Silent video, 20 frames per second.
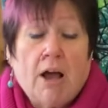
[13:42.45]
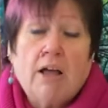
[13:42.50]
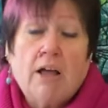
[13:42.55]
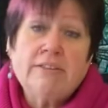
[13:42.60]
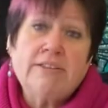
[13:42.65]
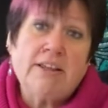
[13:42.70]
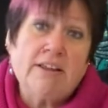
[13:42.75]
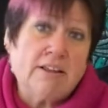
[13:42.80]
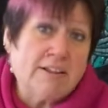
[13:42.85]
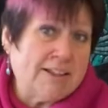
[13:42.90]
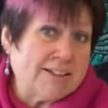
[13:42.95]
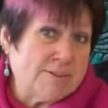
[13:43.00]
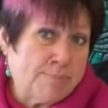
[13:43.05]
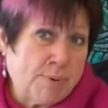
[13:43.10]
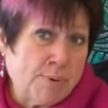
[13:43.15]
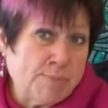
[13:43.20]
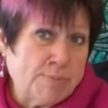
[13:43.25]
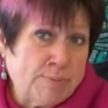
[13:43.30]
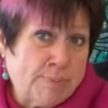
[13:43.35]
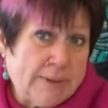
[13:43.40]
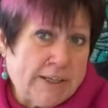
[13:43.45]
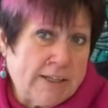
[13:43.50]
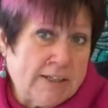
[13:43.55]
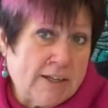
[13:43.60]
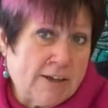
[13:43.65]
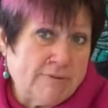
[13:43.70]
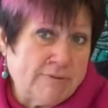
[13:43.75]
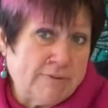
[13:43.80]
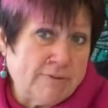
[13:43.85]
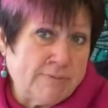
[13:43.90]
I think that's probably
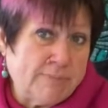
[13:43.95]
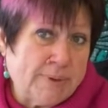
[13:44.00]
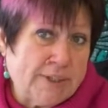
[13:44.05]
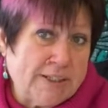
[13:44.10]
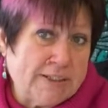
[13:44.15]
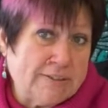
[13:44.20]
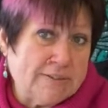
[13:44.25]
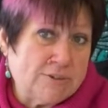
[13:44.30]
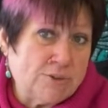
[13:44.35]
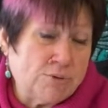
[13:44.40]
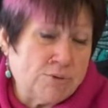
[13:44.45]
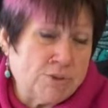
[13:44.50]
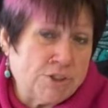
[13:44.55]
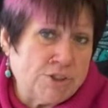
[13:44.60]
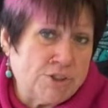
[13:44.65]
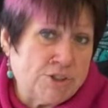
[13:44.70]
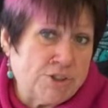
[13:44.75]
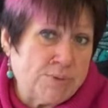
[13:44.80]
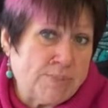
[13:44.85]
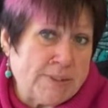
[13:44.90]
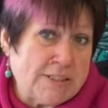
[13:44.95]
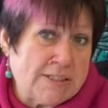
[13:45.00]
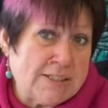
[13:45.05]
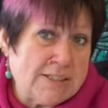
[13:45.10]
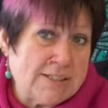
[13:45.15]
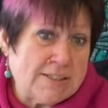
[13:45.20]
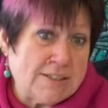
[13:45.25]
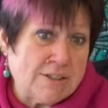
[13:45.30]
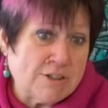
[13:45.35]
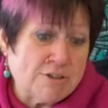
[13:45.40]
enough of me talking
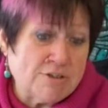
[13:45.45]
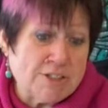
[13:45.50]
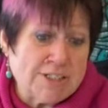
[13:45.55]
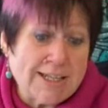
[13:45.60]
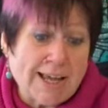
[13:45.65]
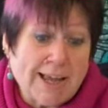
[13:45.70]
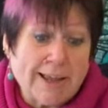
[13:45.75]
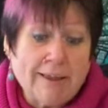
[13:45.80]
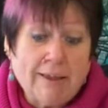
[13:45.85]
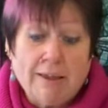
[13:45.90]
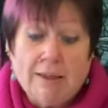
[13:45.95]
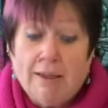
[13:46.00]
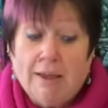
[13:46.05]
stupidities at you today.